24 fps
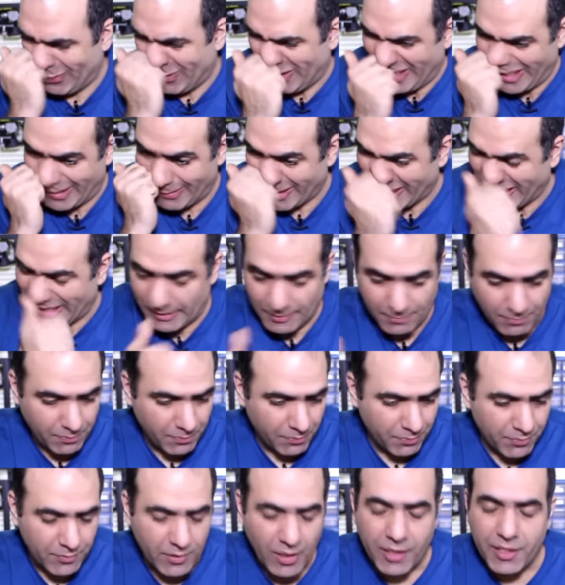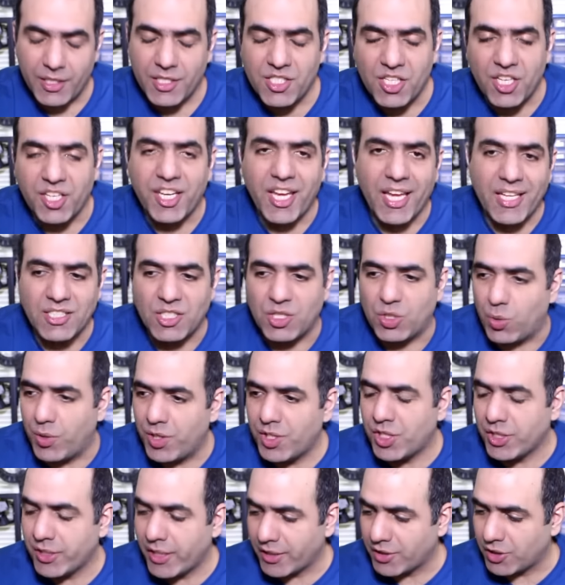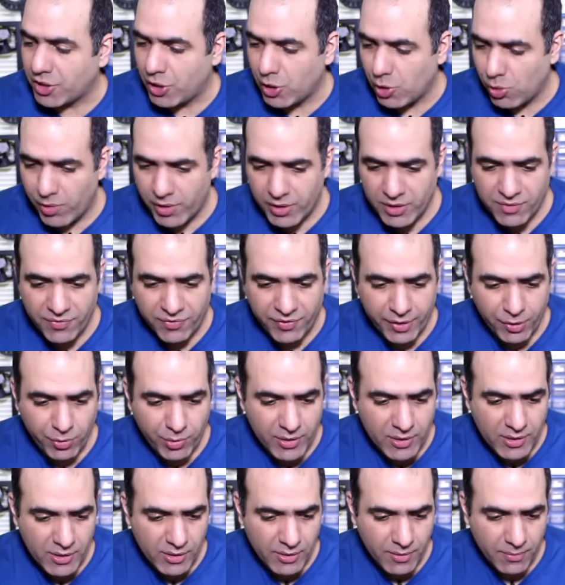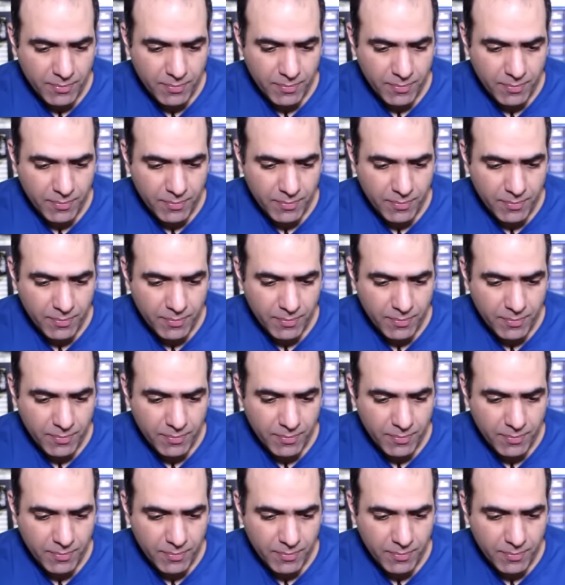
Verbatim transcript: Damn it. I guess I can't switch it at kilohertz frequency.